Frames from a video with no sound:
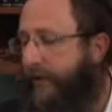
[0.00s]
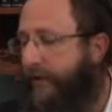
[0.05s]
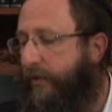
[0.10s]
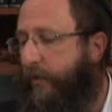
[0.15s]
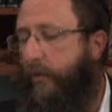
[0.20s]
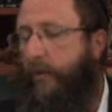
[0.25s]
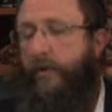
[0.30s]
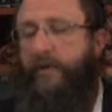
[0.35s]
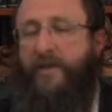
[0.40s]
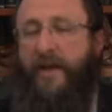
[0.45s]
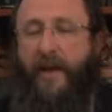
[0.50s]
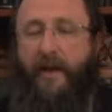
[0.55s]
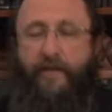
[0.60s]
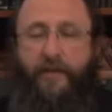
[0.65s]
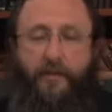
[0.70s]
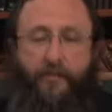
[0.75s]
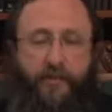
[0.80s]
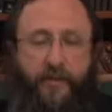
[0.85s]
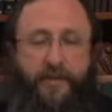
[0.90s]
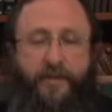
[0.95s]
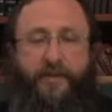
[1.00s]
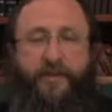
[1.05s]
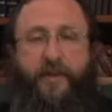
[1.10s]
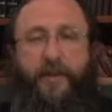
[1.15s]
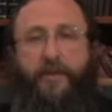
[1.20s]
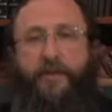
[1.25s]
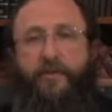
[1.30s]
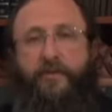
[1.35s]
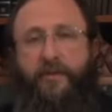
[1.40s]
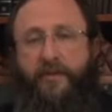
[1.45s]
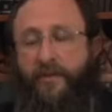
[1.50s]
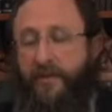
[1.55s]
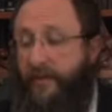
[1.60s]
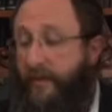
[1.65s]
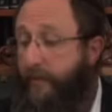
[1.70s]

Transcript: as it were, to have His presence enter into the